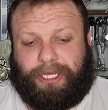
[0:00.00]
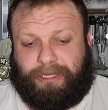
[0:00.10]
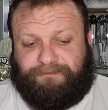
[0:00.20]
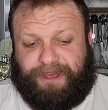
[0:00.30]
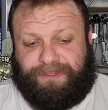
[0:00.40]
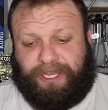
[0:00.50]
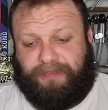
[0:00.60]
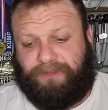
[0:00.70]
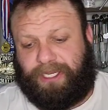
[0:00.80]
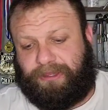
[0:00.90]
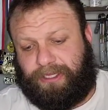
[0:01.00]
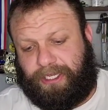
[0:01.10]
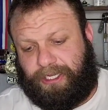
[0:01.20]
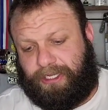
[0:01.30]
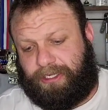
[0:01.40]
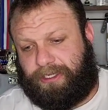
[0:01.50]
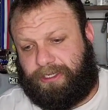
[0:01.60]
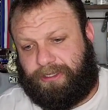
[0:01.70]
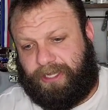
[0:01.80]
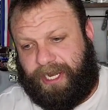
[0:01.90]
If I think of anything
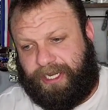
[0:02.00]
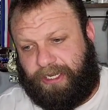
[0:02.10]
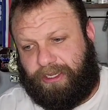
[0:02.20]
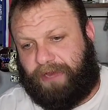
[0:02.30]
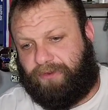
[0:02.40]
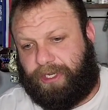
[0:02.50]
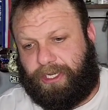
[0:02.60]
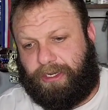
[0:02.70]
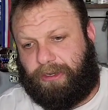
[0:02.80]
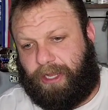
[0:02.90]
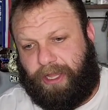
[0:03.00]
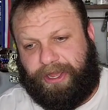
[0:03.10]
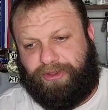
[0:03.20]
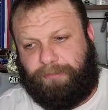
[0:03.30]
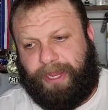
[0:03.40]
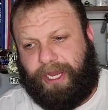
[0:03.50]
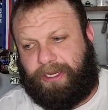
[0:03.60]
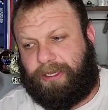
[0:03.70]
that I didn't cover here, I'll either make